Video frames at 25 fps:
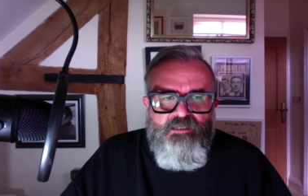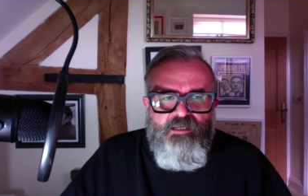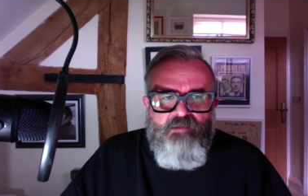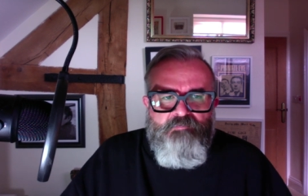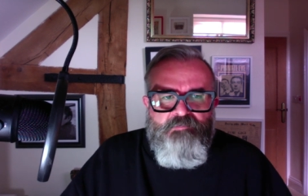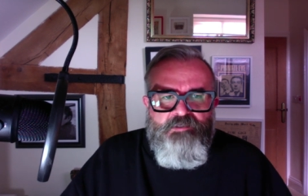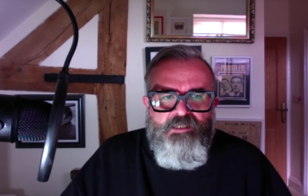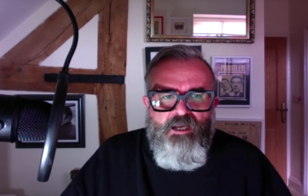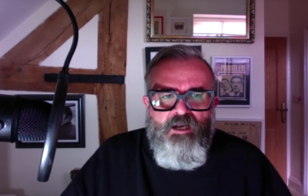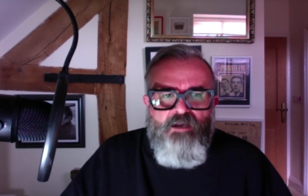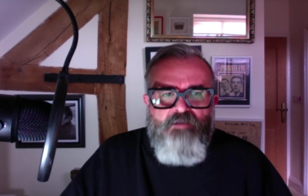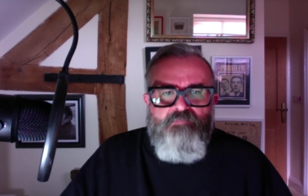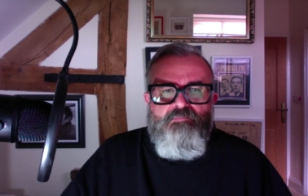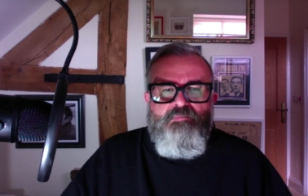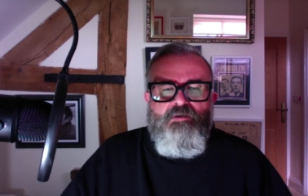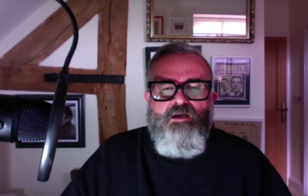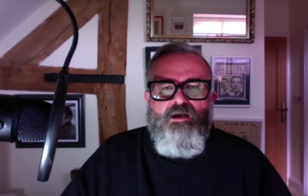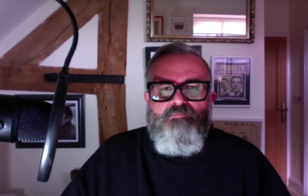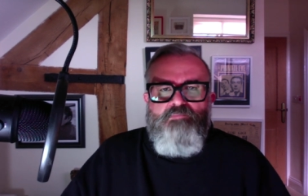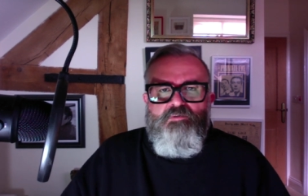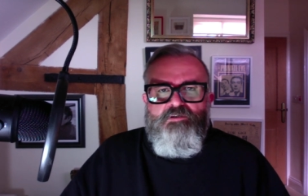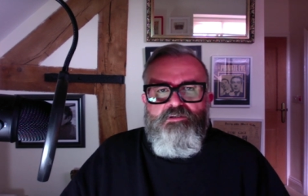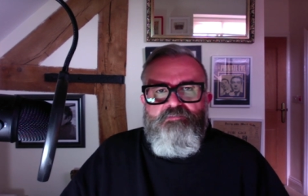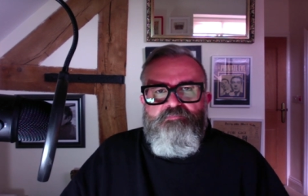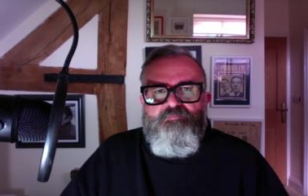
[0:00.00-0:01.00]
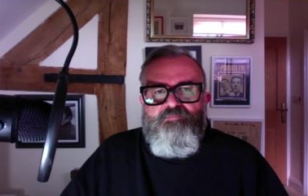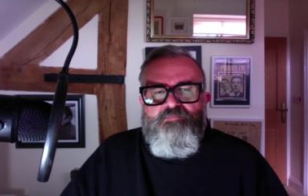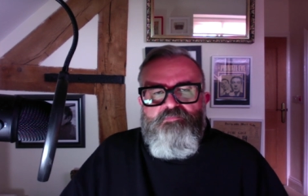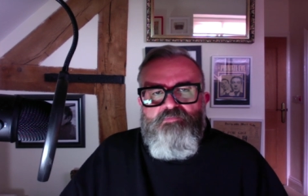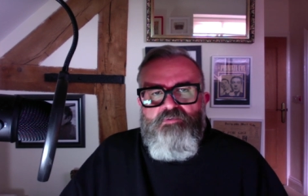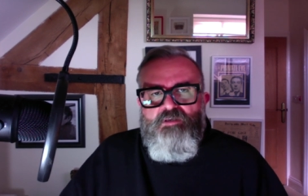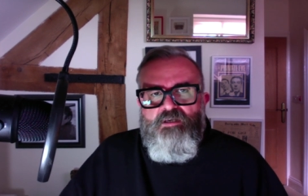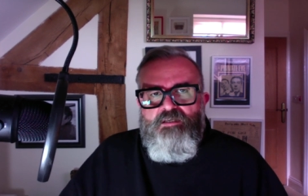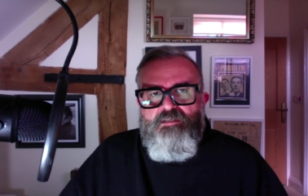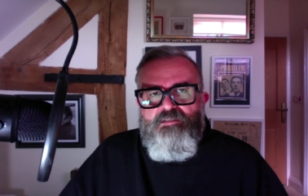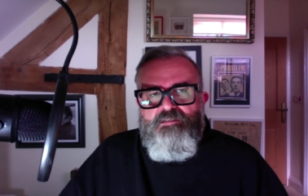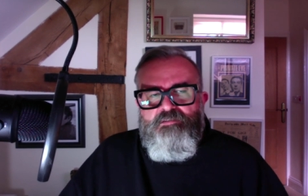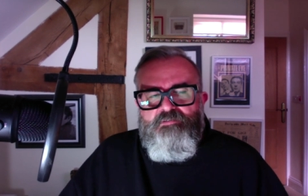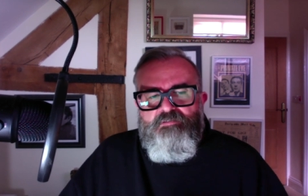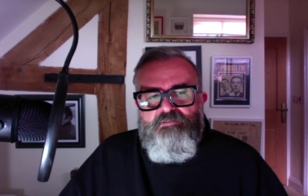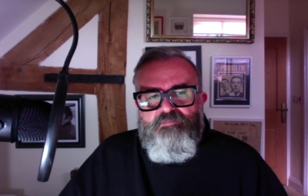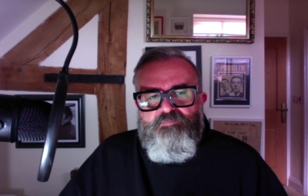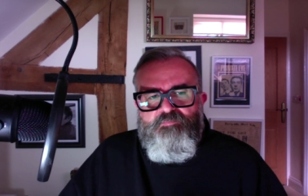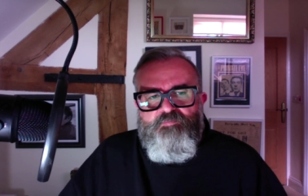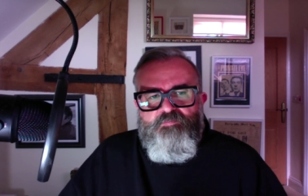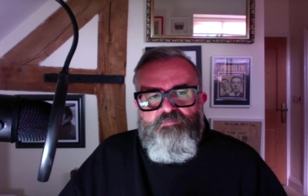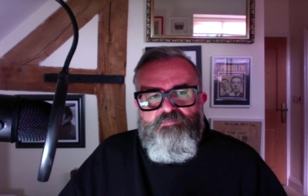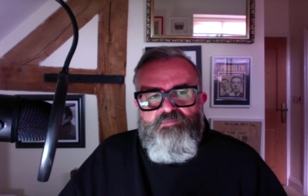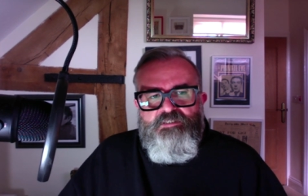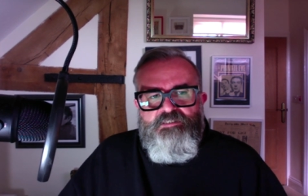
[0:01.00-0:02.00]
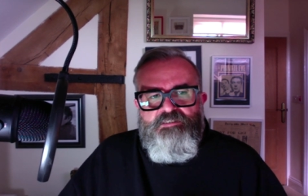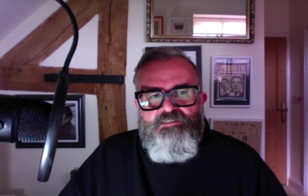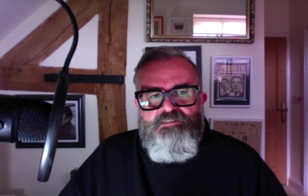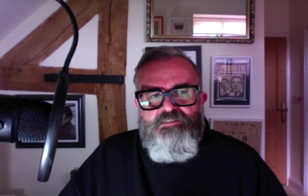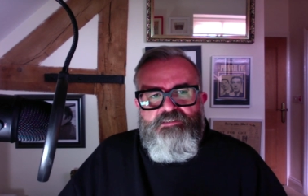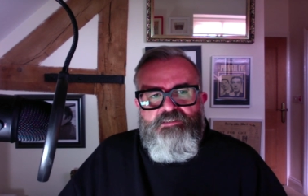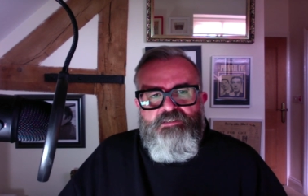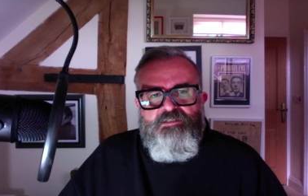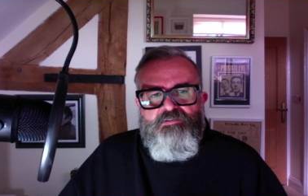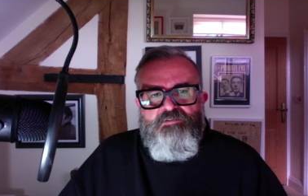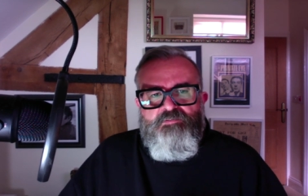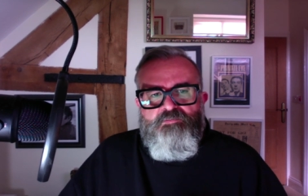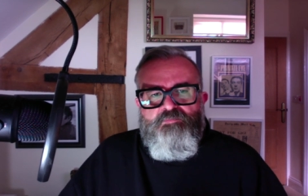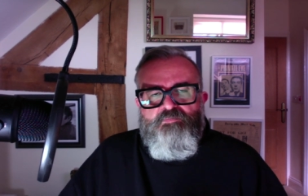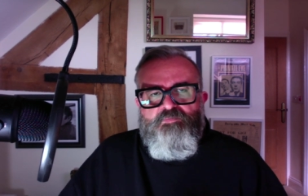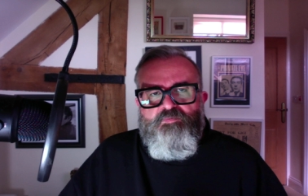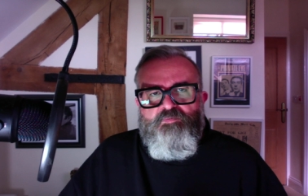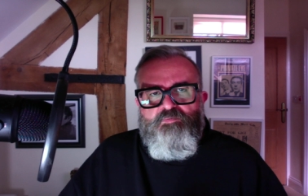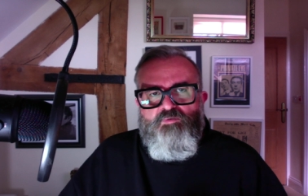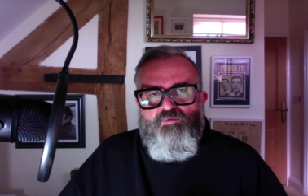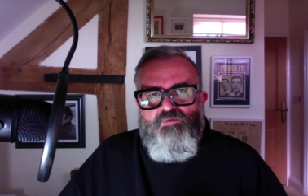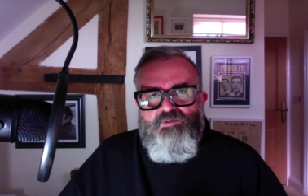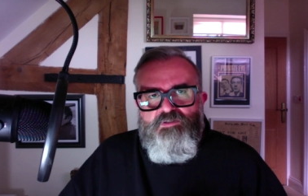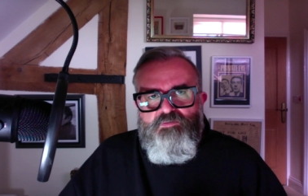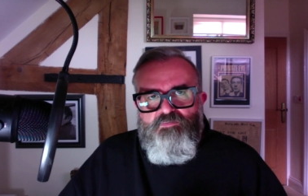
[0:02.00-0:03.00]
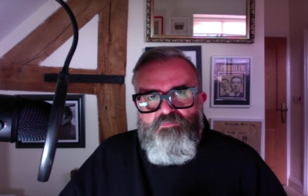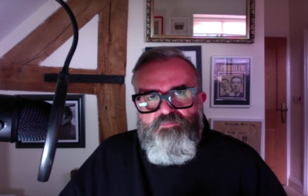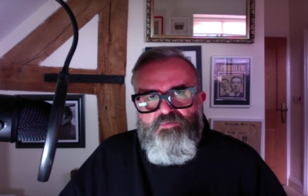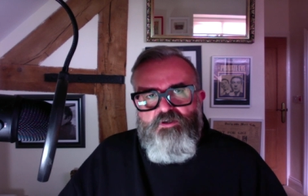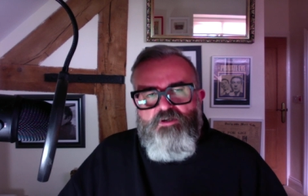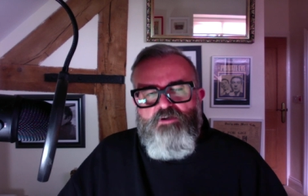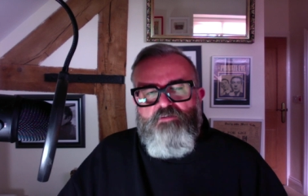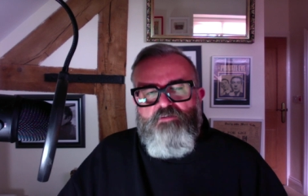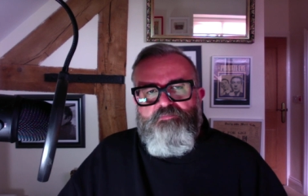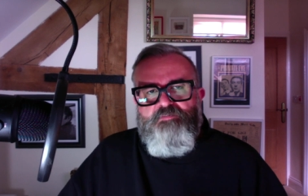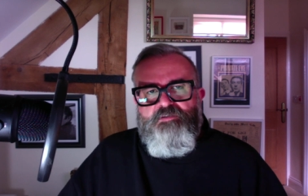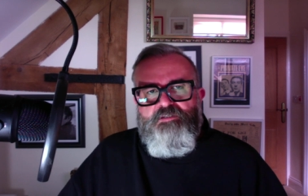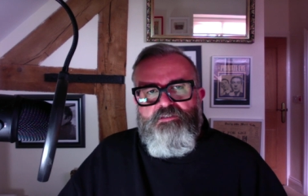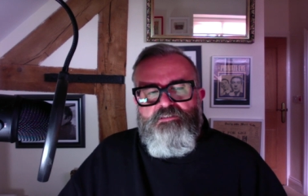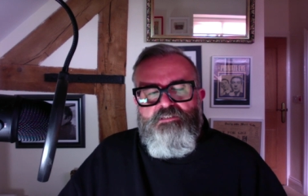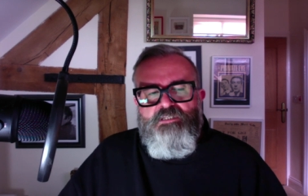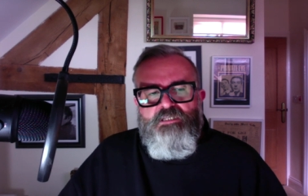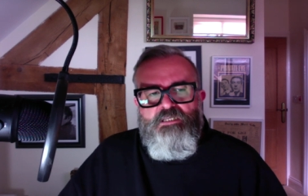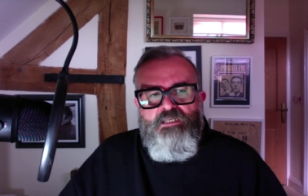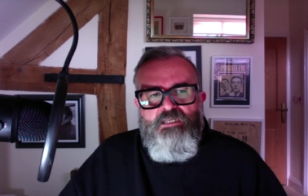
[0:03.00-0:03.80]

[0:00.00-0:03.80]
I mean, I'm looking from this that football isn't perfect,